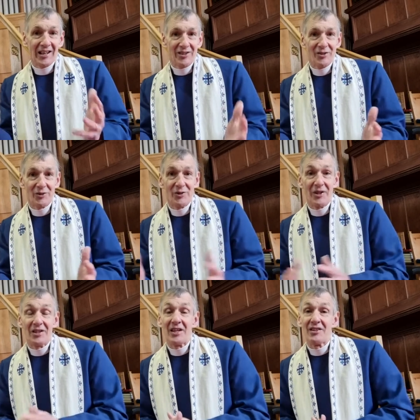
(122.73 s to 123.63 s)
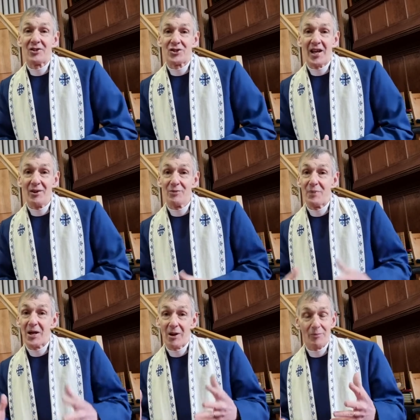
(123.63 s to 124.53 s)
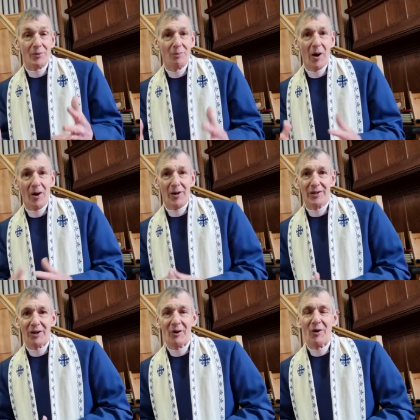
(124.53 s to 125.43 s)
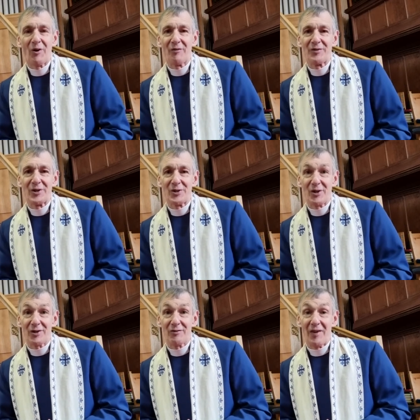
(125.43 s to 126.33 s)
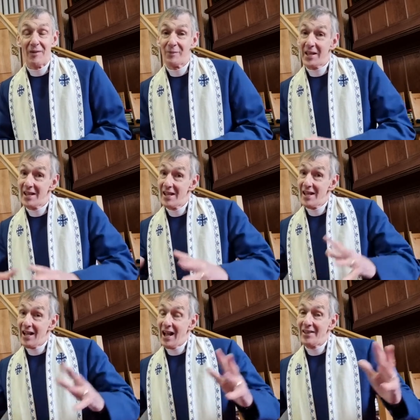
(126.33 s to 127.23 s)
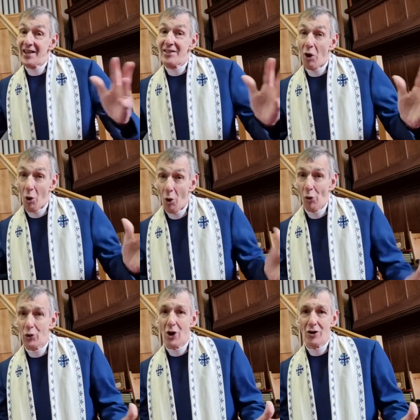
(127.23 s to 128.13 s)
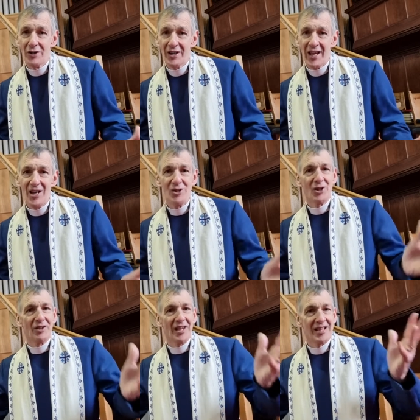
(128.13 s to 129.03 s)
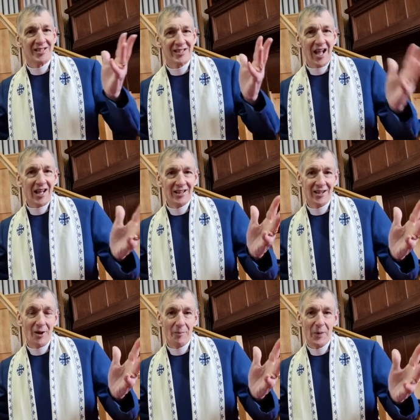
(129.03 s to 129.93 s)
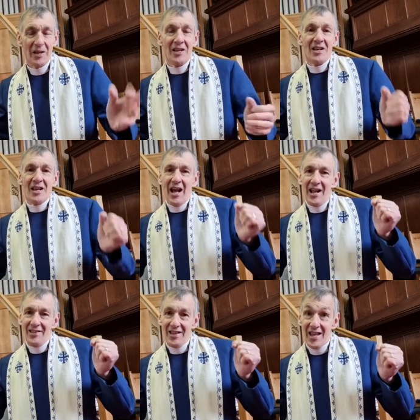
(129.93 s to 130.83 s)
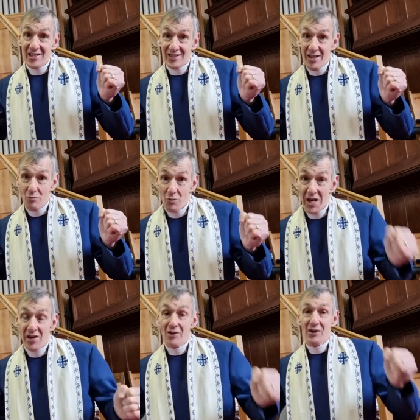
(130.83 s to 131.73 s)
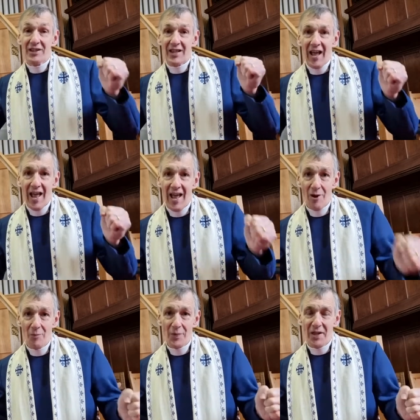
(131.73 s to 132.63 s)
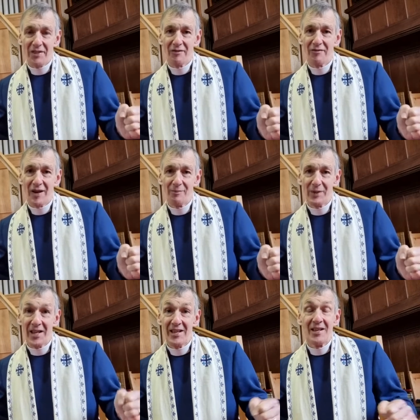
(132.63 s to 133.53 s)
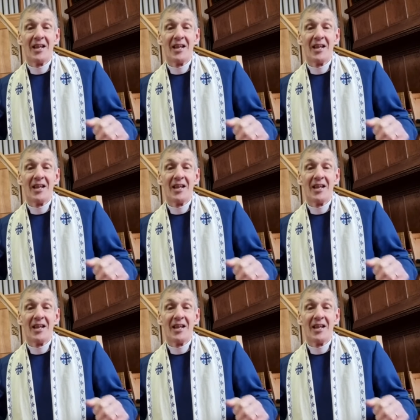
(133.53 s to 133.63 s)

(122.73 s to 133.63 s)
so that the child becomes part of the church family, and then the whole congregation, they stand up and they say, we're going to help the family,